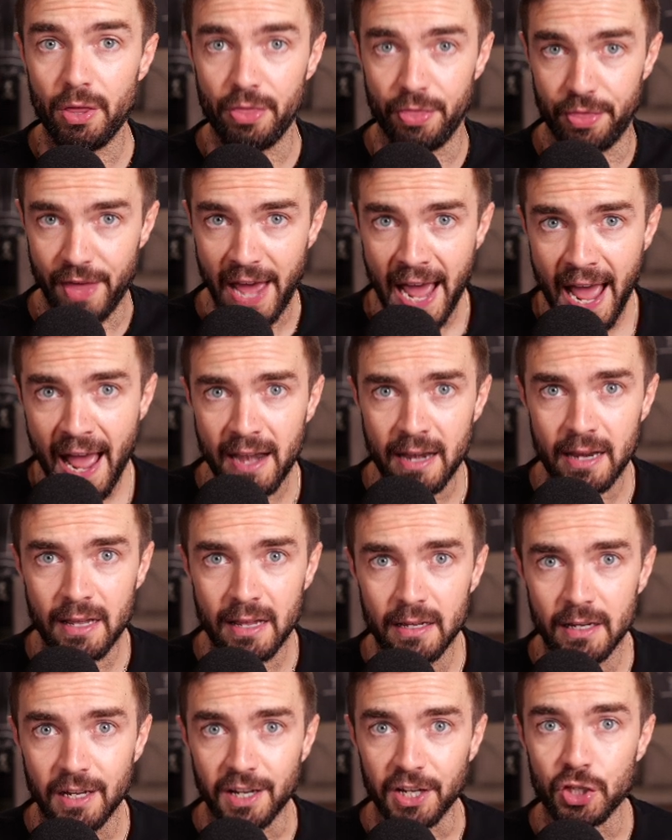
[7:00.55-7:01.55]
that,
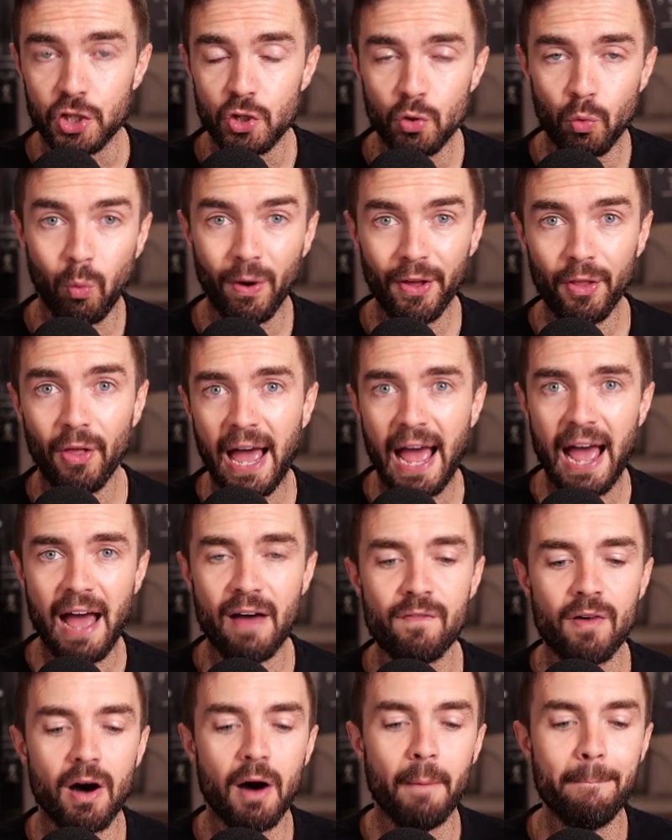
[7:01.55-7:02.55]
you will
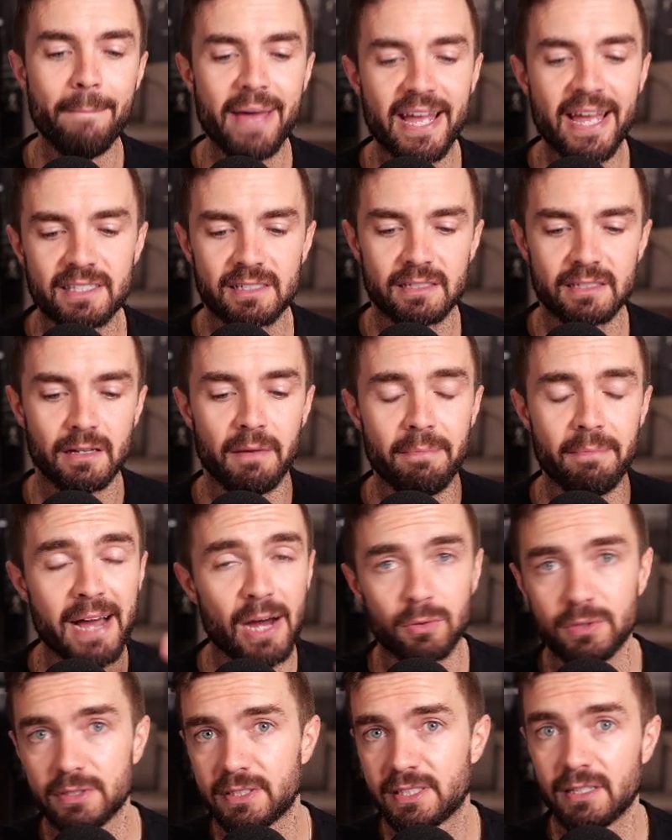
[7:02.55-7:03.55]
have immense
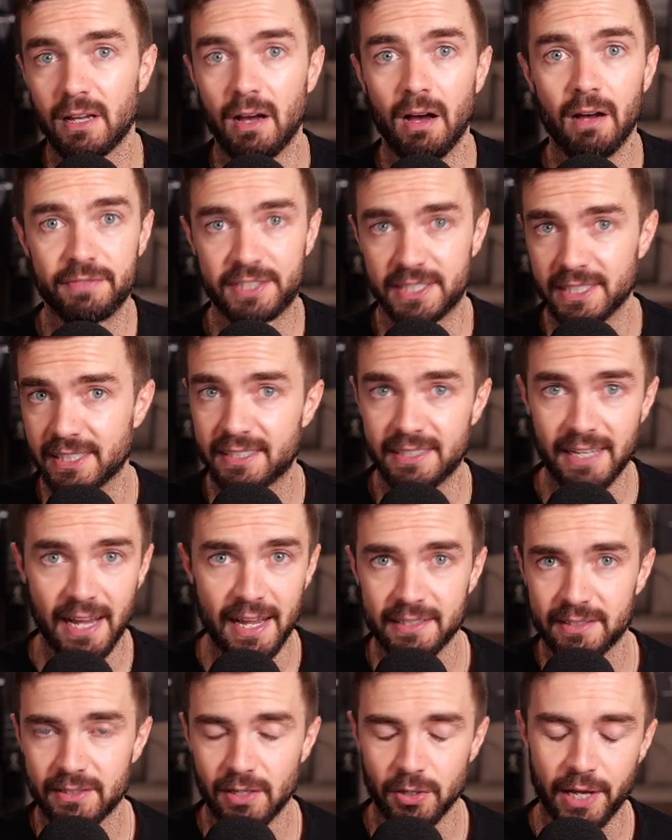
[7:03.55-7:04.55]
amounts of
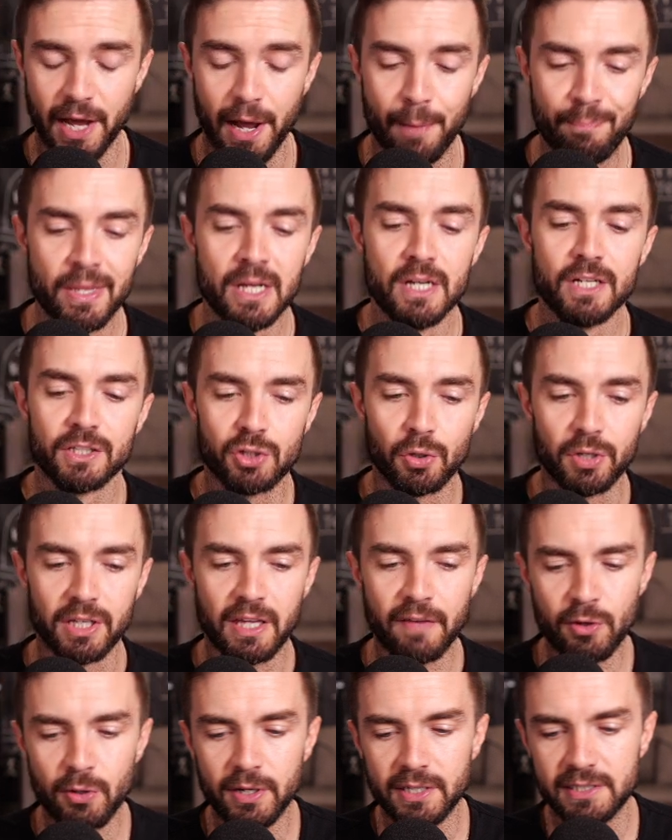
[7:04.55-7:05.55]
success, okay? So to give
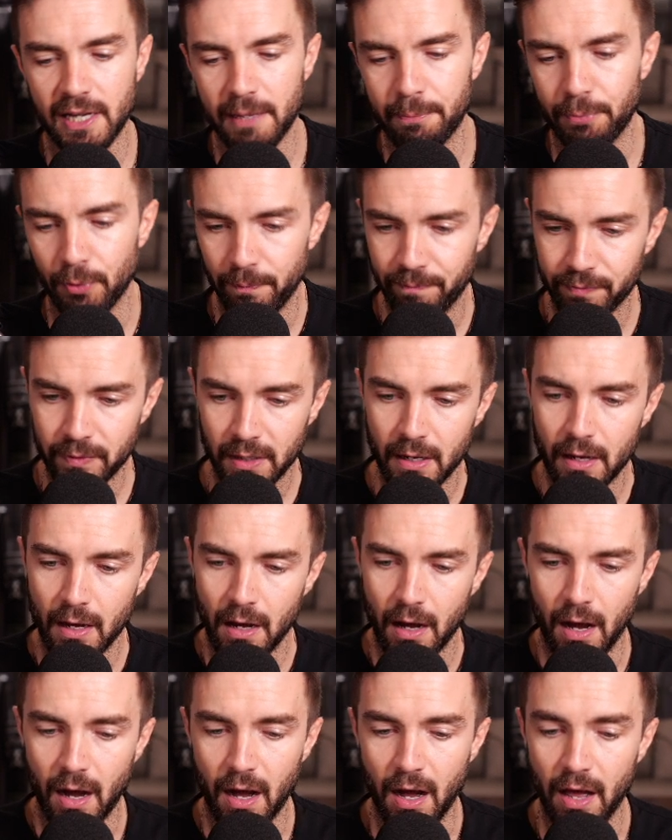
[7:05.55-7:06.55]
you an example,
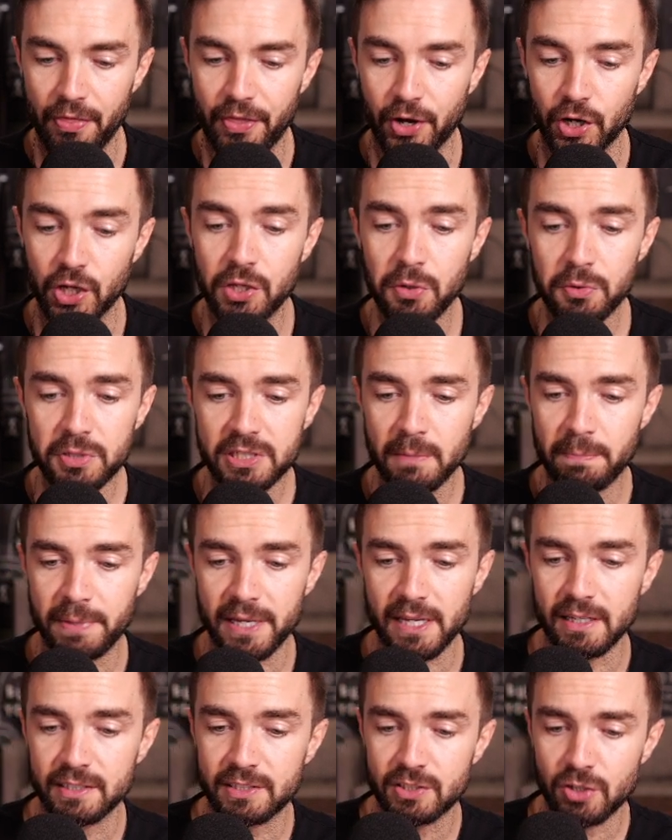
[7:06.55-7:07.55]
there used to
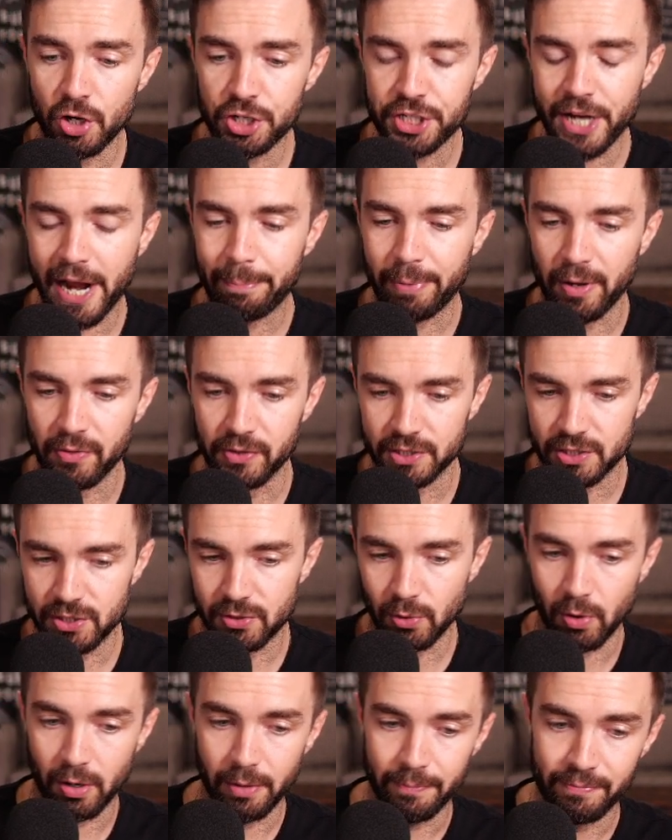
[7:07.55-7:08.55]
be a search app on this
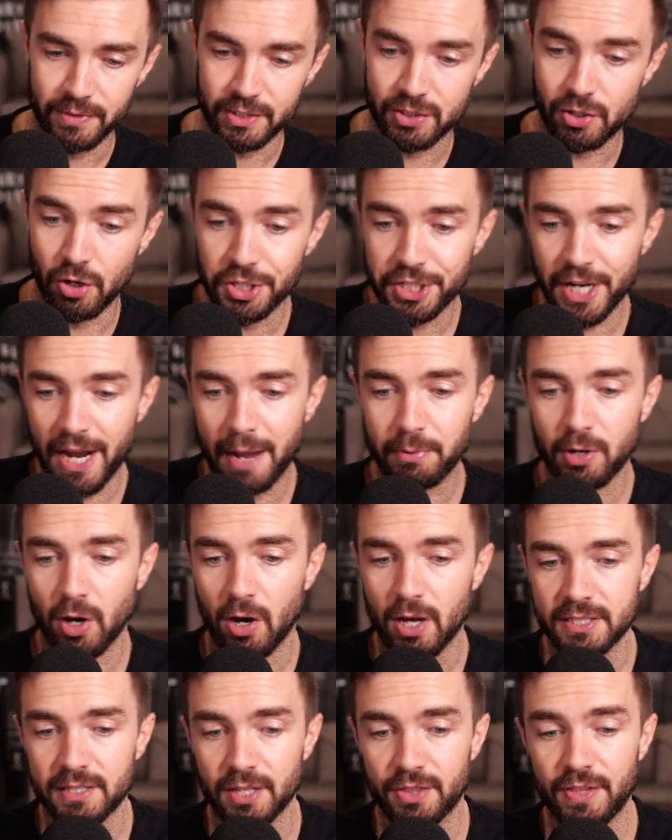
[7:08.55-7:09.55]
store. Search app
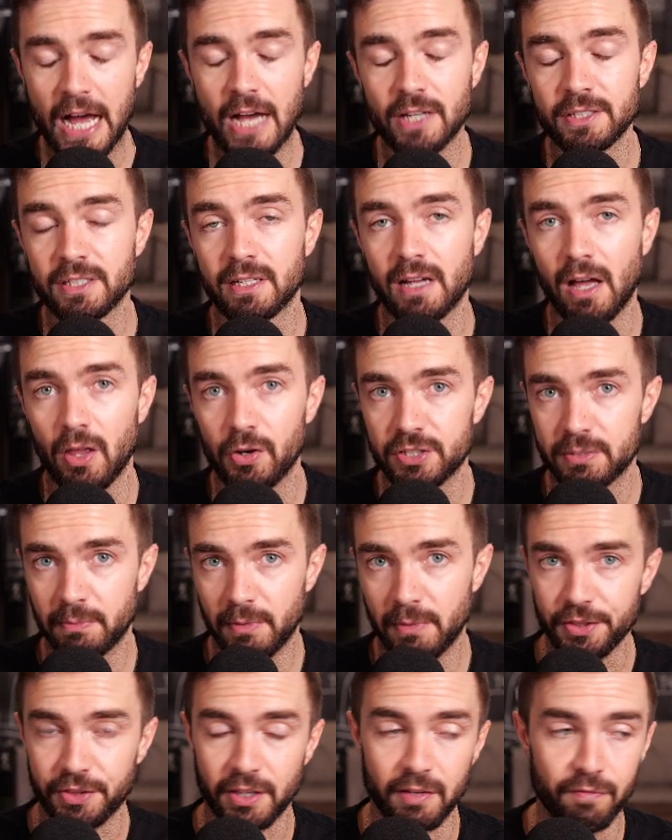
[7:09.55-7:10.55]
cost $1,000 a
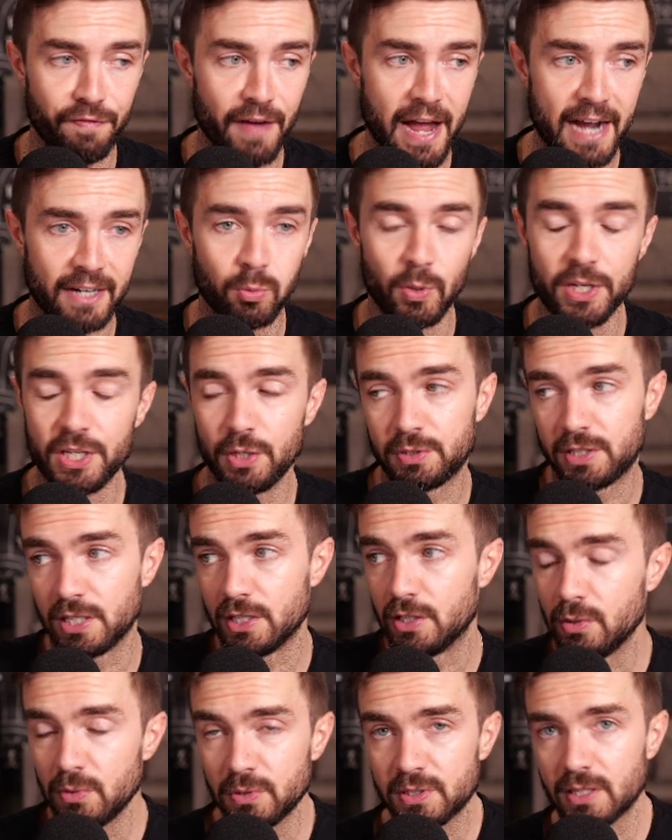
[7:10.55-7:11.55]
month. In fact, we used to
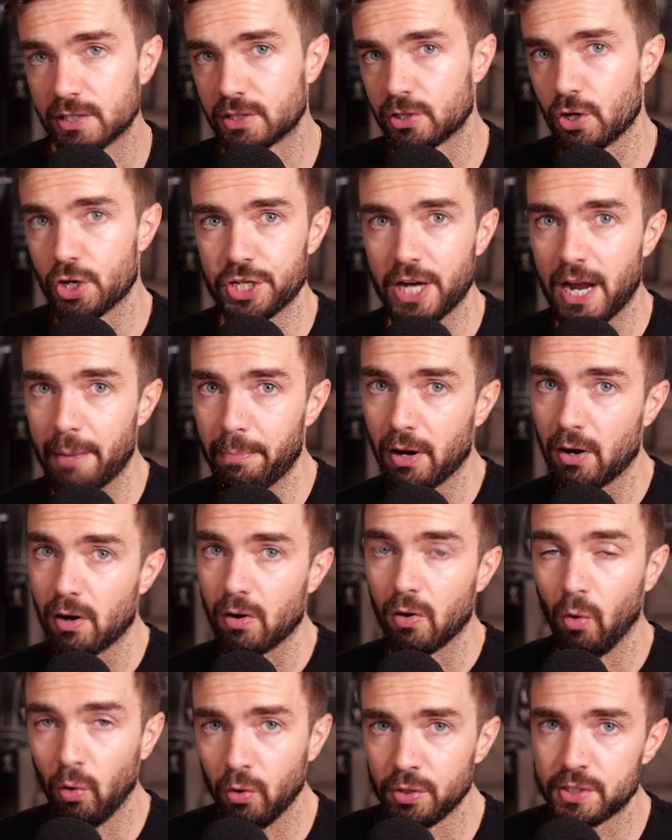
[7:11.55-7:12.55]
use this search app on our
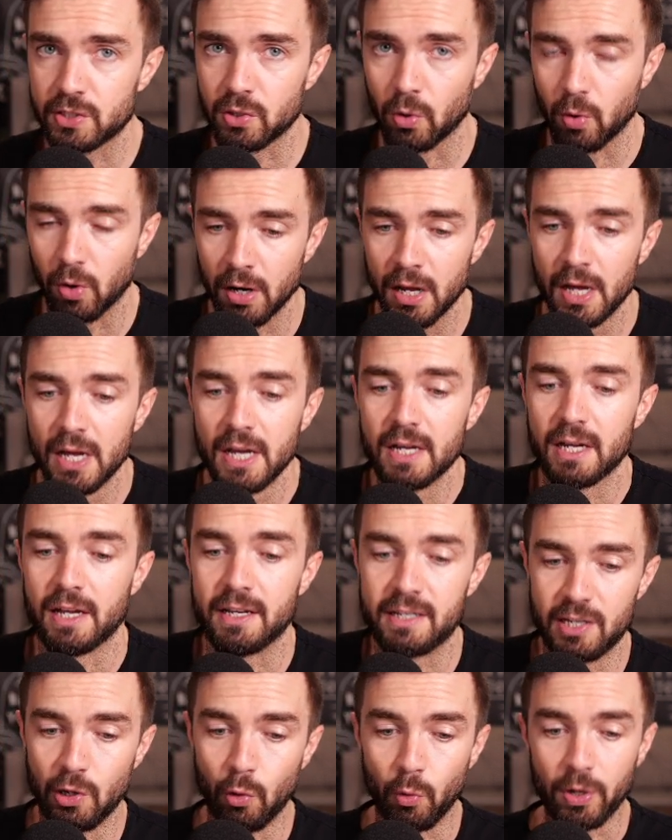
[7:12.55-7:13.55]
old store
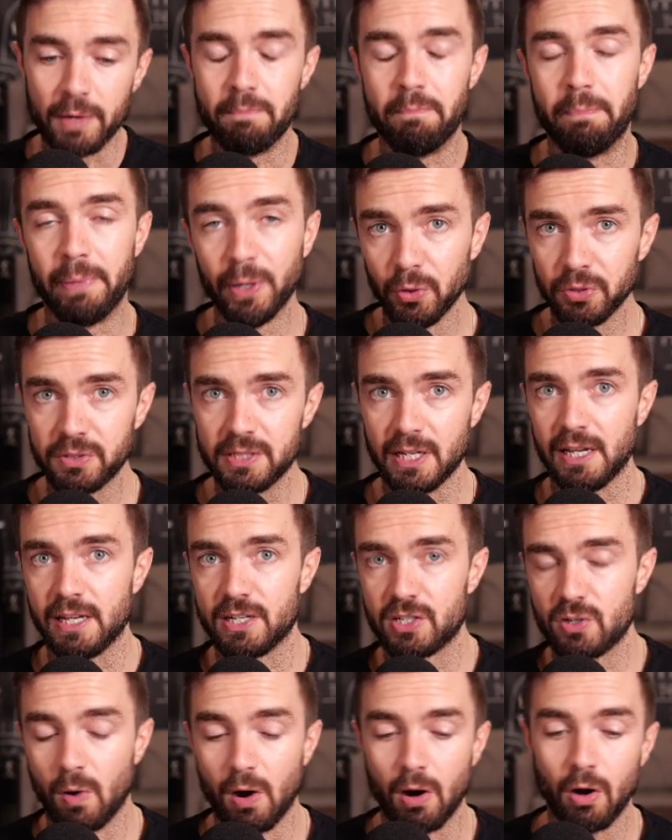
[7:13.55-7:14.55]
until we built it
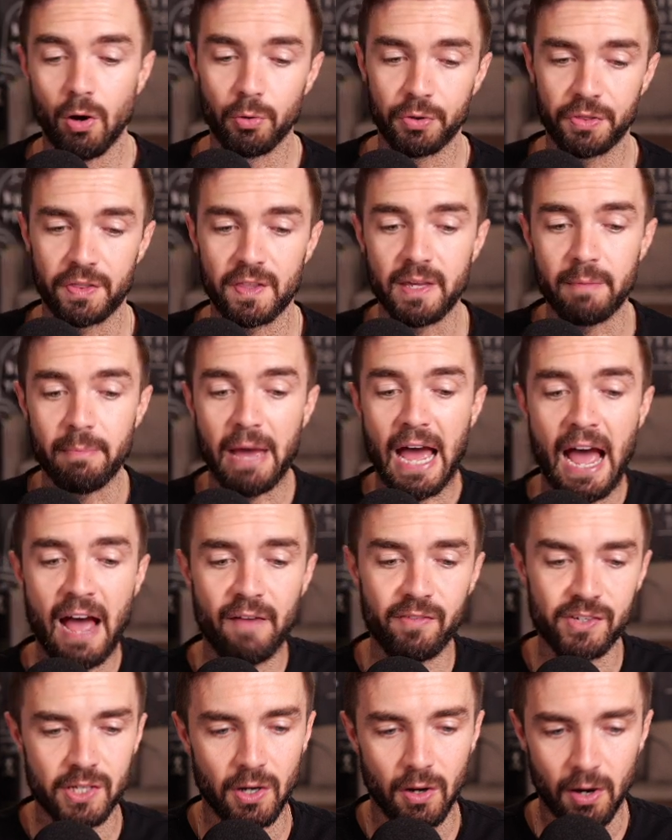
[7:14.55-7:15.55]
into our own theme
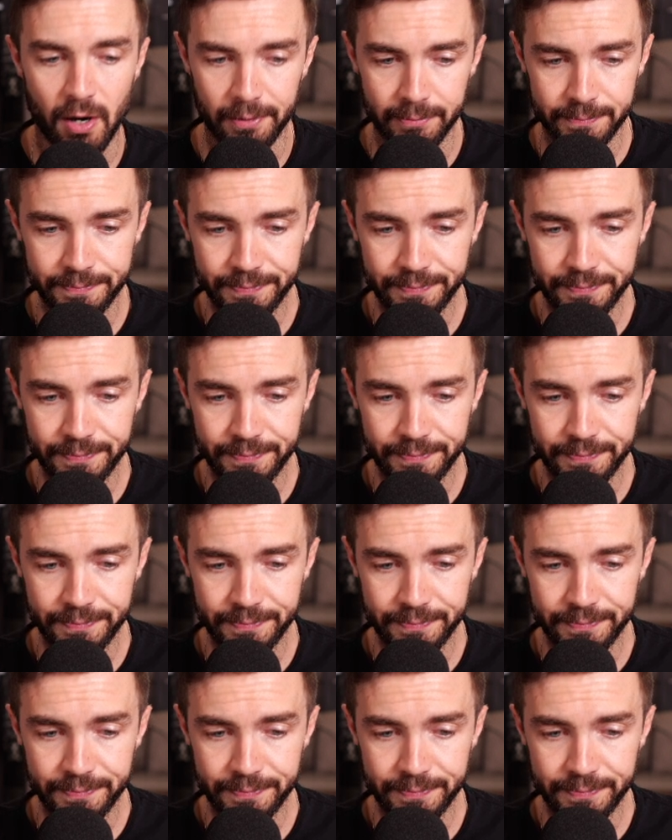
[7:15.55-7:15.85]
avatar.